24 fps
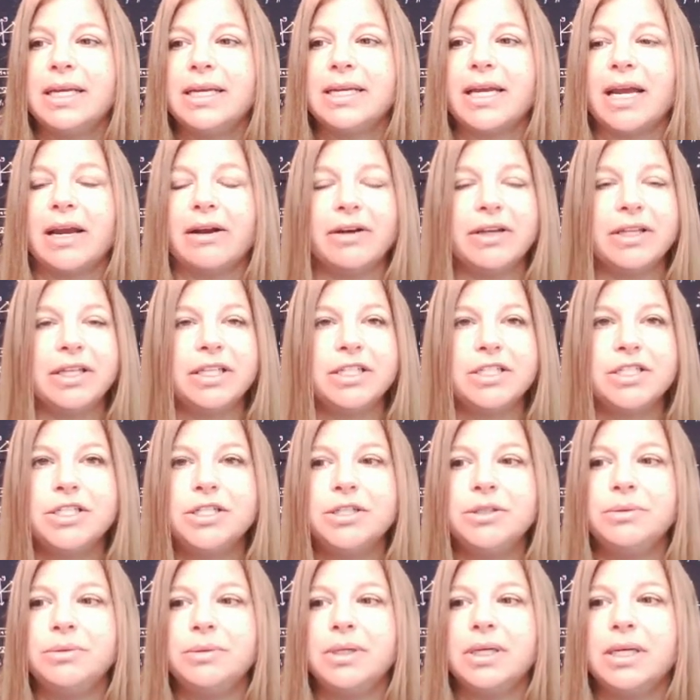Carry the
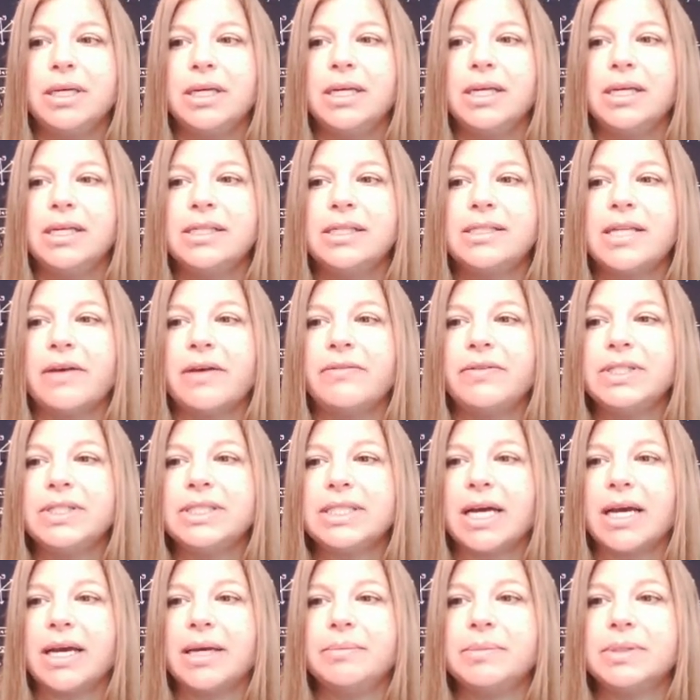2. 7
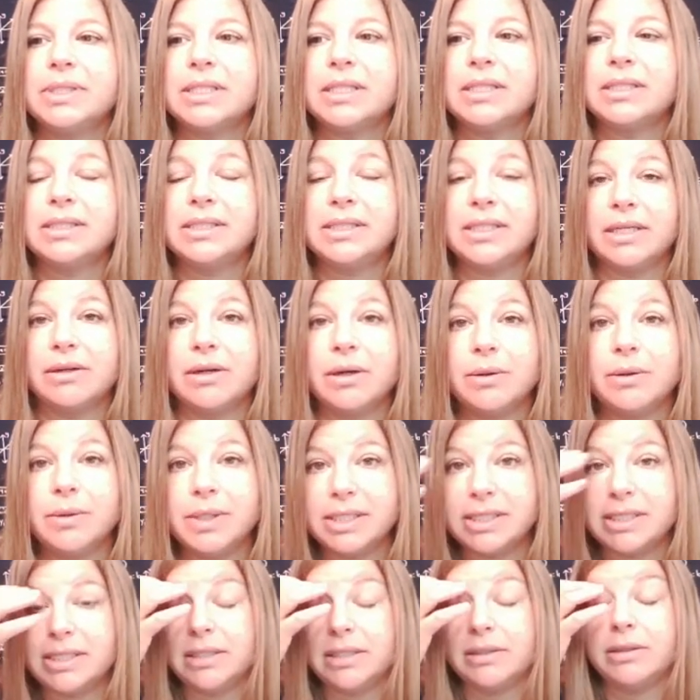times 0 is
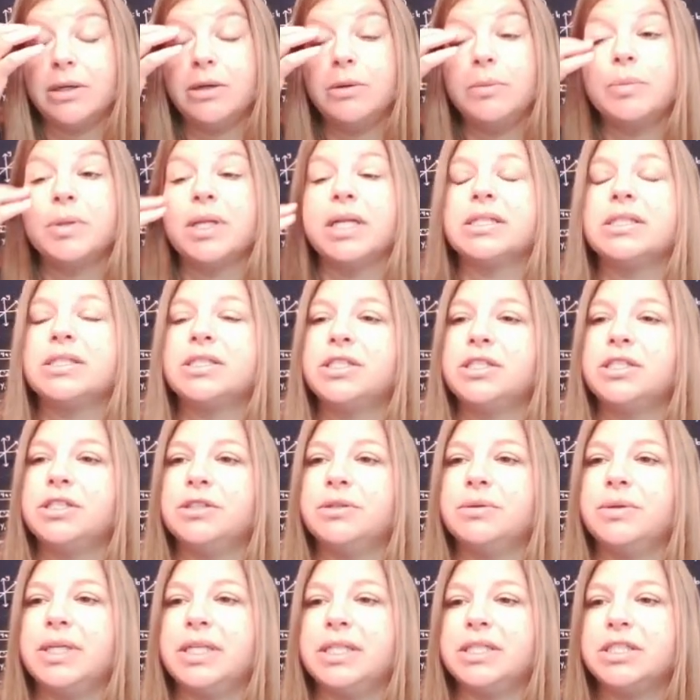0, plus
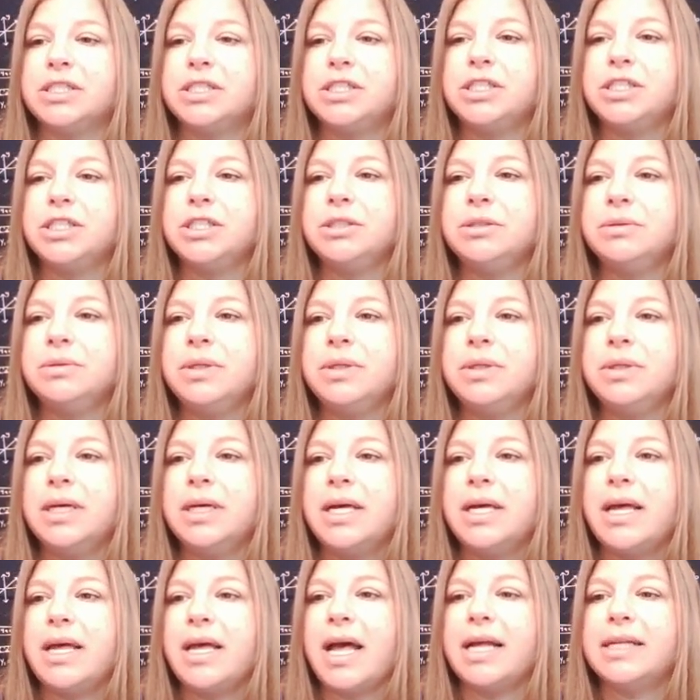2 is 2.
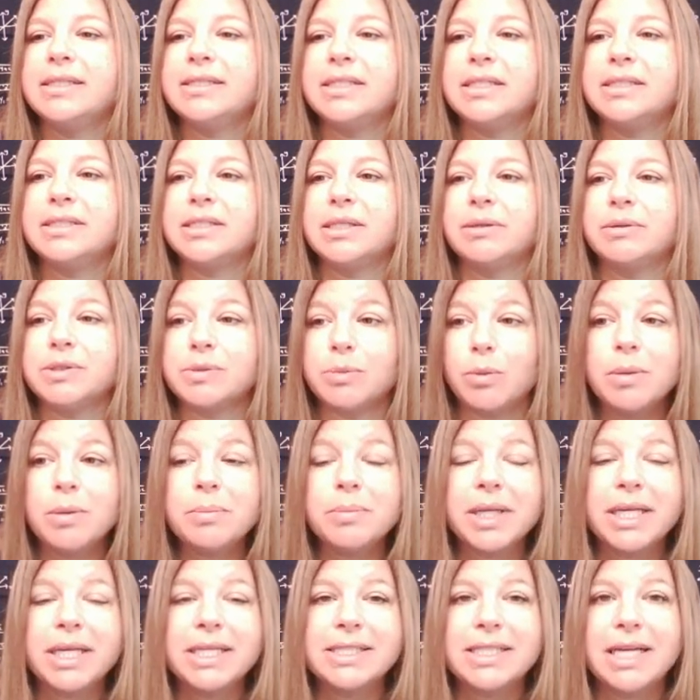And since there was 1
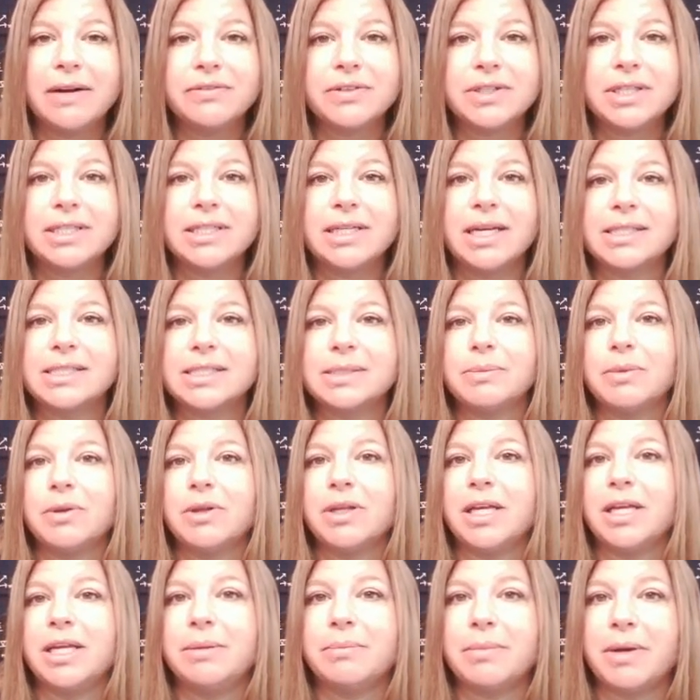place after the decimal
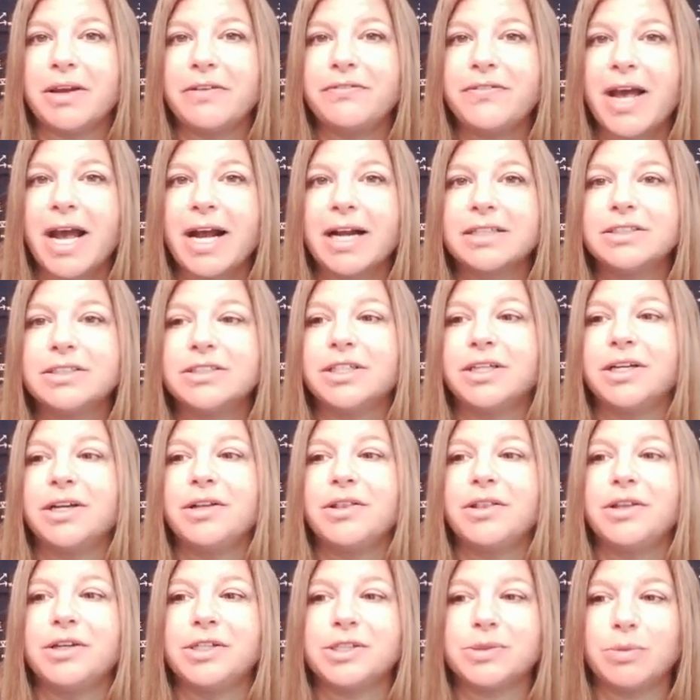in my
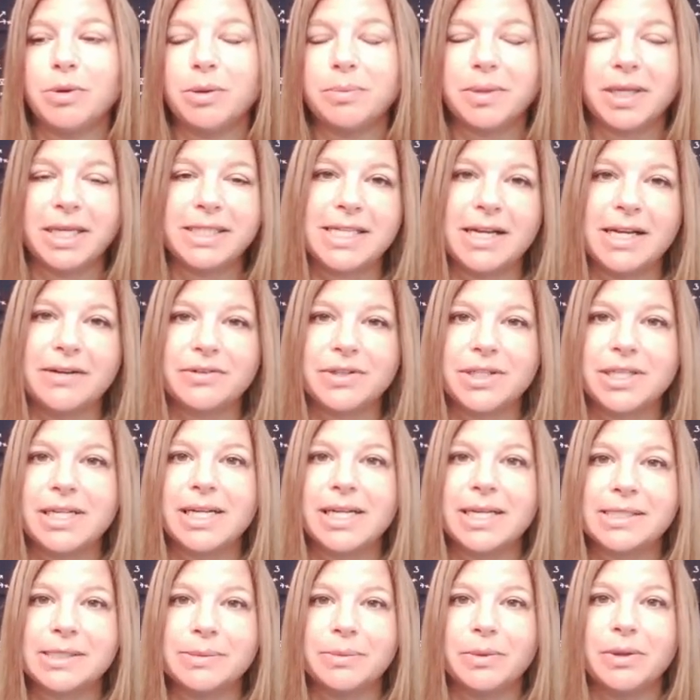factor, there's 1 place after the
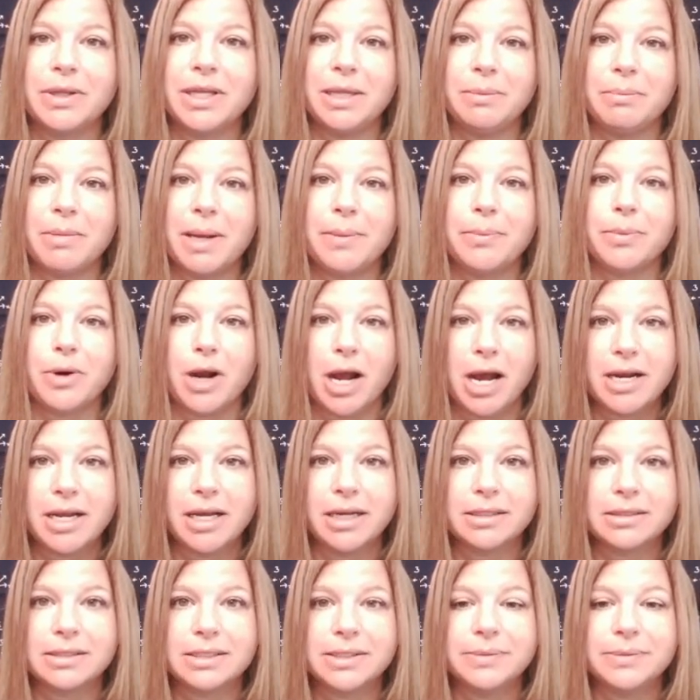decimal in my
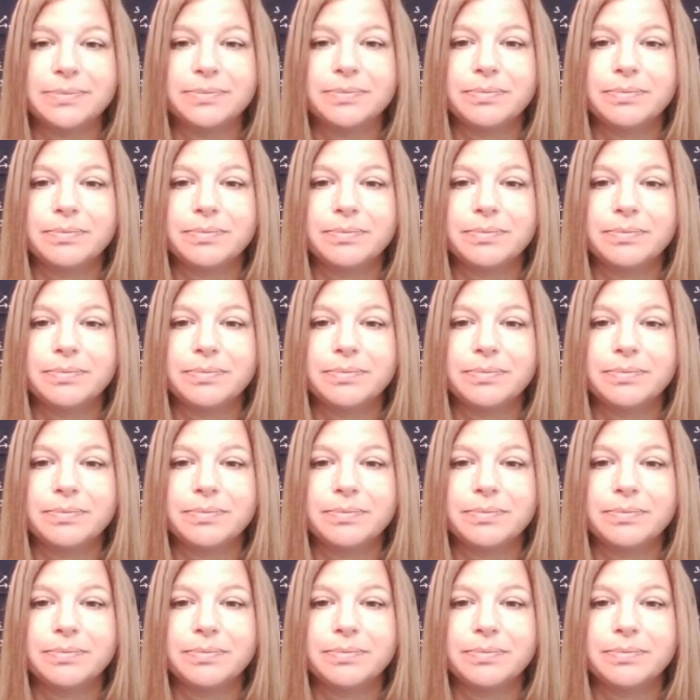product.